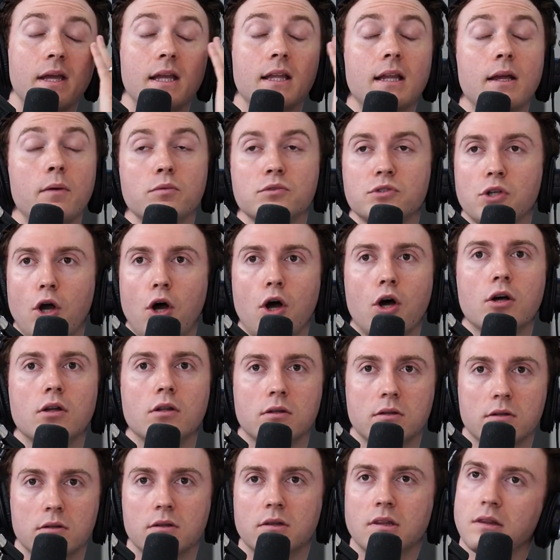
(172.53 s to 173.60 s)
mean, it was
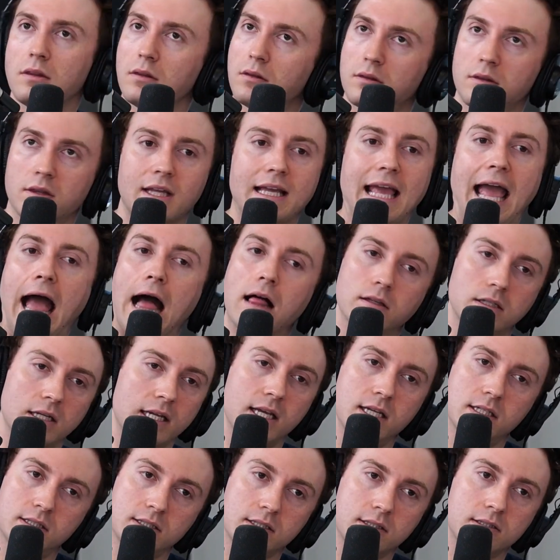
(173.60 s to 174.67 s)
all
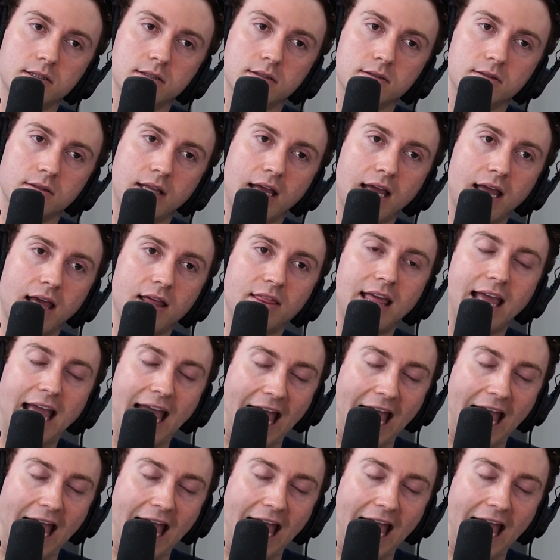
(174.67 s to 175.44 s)
legalities. They, like,